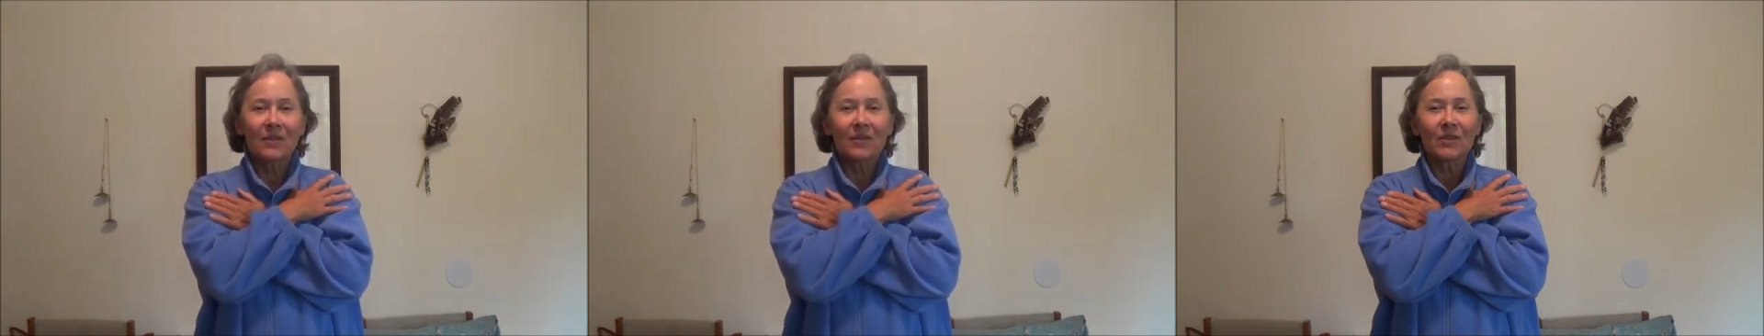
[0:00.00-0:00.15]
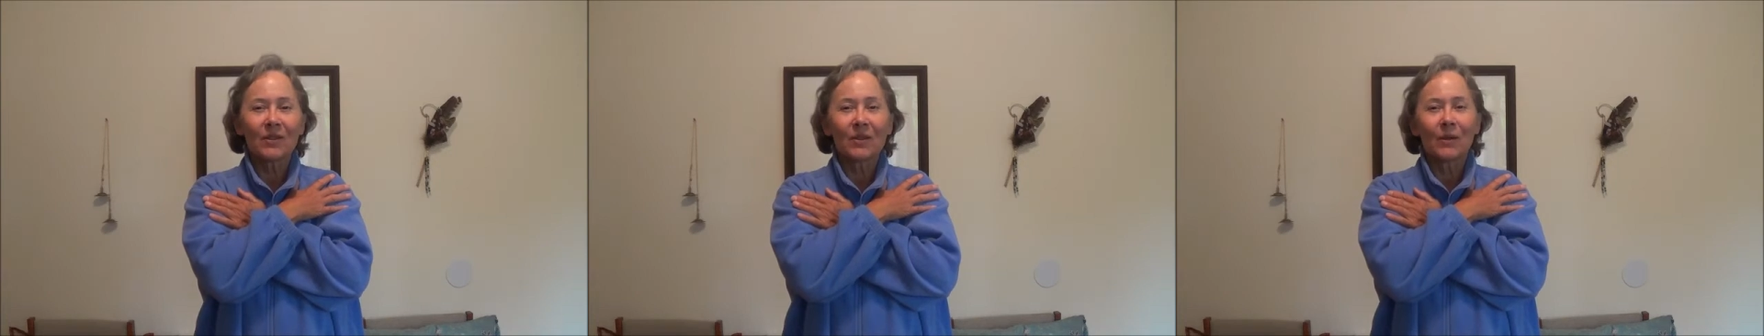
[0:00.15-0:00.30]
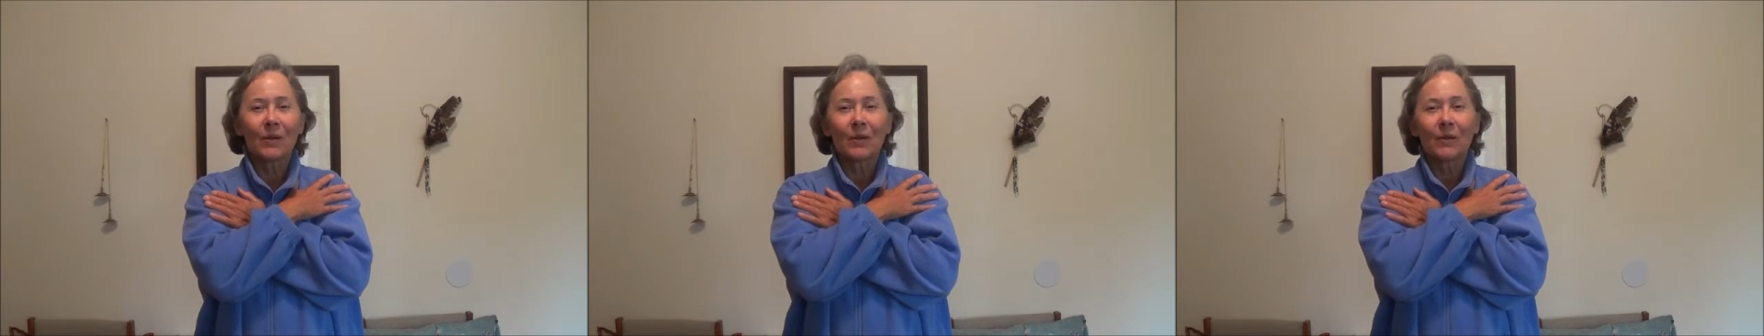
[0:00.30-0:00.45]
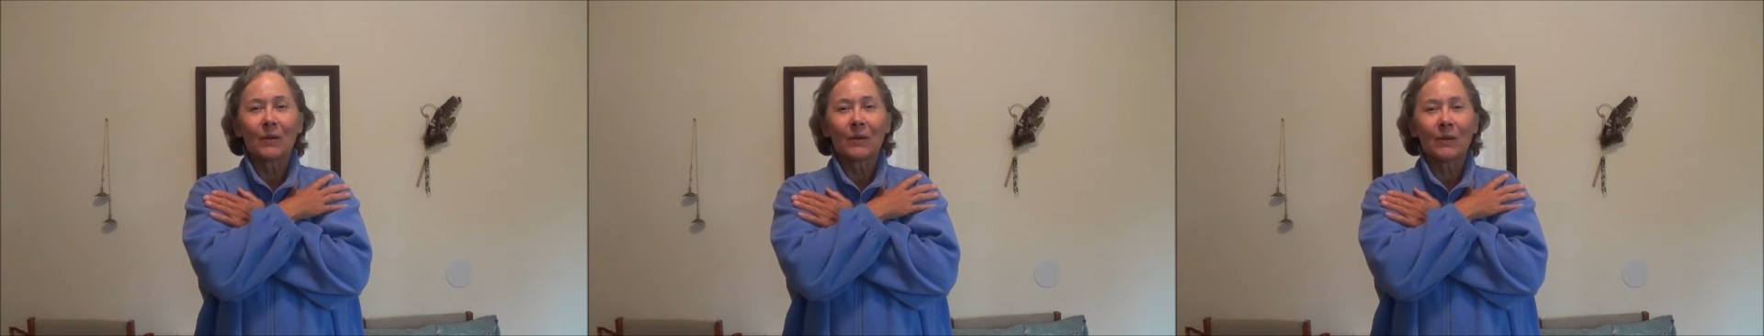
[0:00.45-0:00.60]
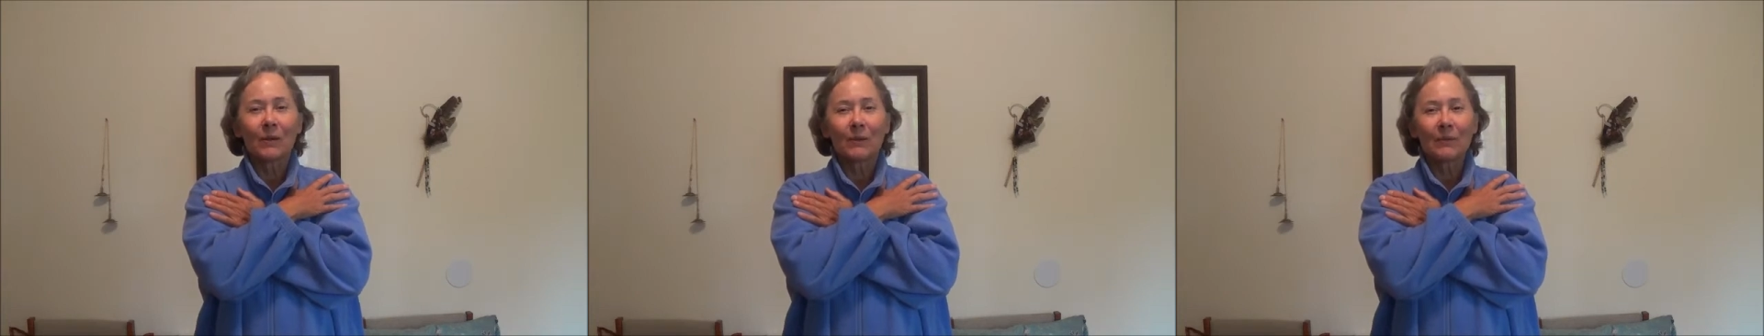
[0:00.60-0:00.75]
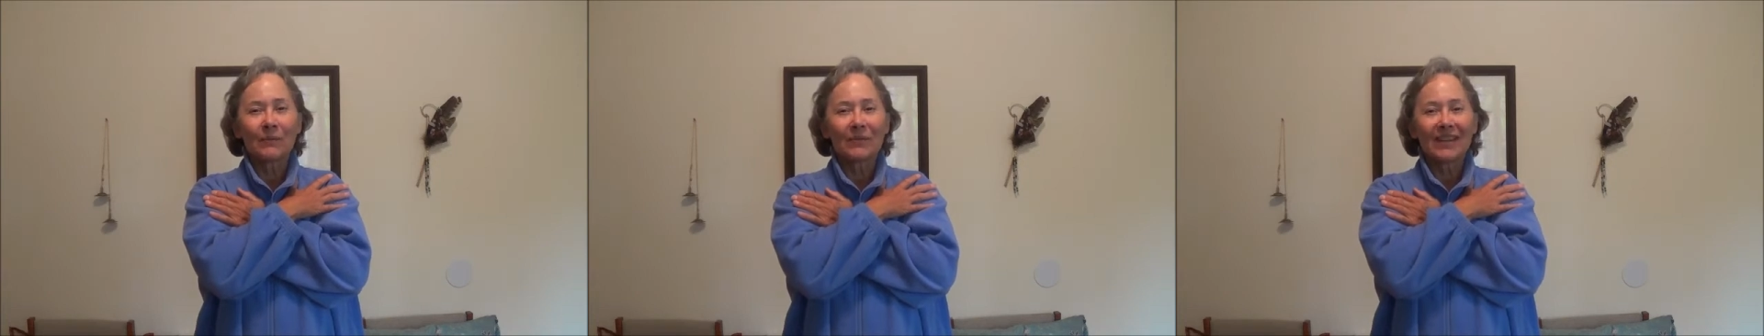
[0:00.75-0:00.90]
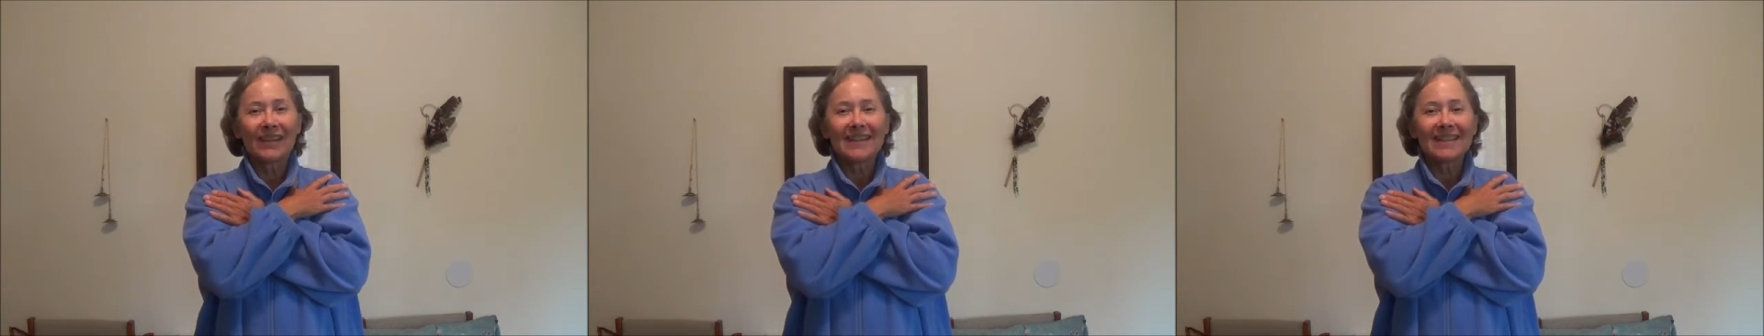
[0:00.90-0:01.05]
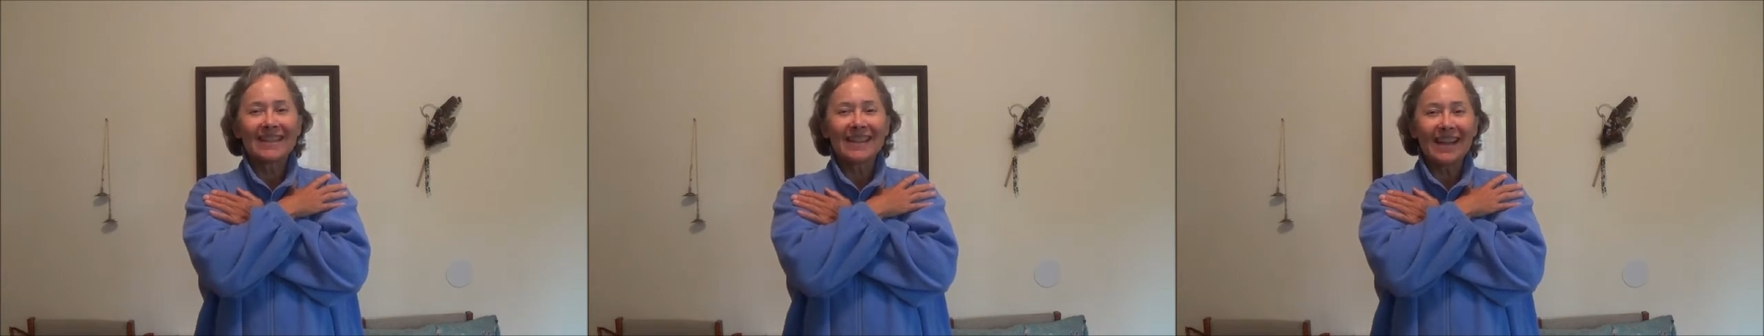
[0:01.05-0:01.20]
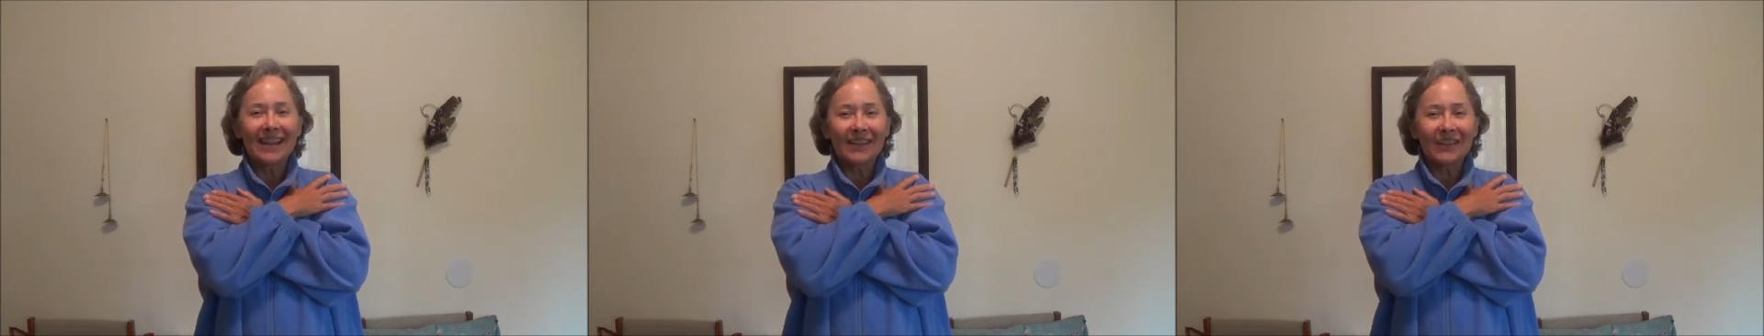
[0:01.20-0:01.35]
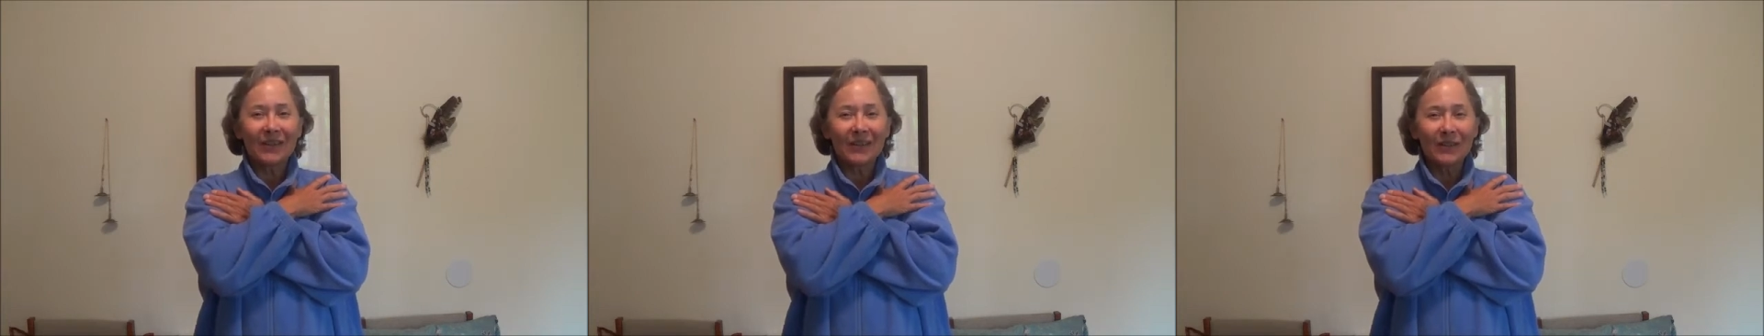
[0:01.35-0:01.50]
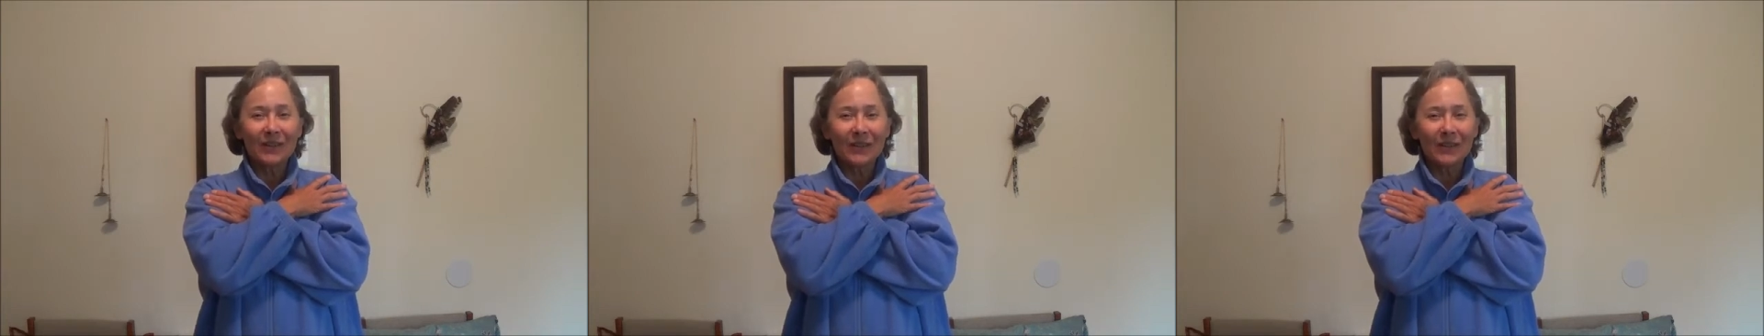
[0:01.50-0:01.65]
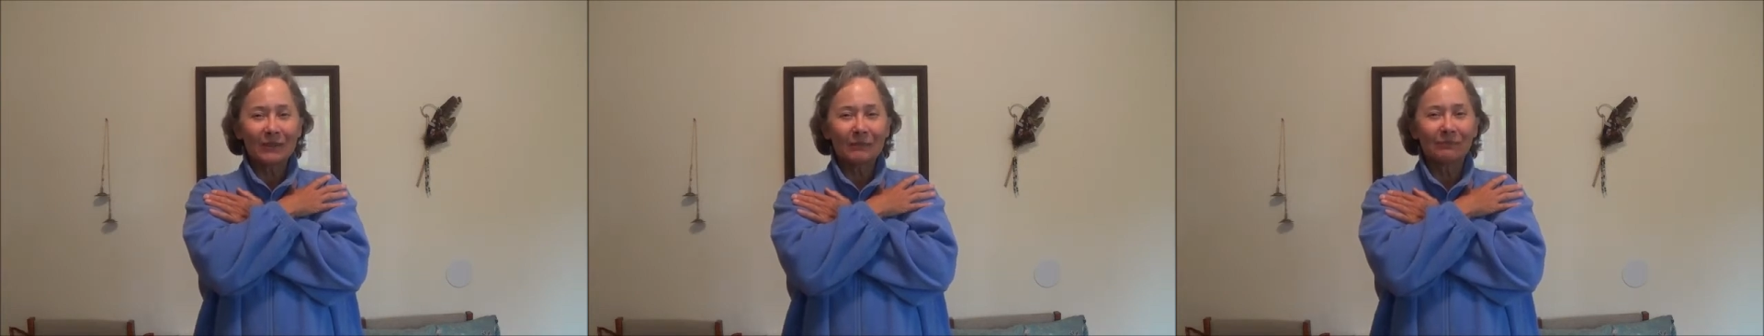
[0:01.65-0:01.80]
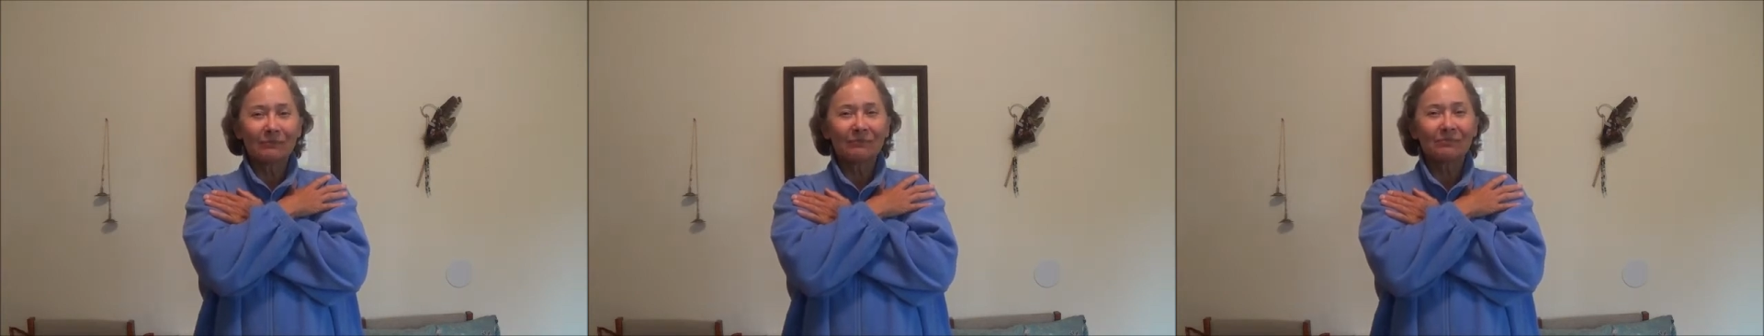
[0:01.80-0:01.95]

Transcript: soul. Isn't that cool?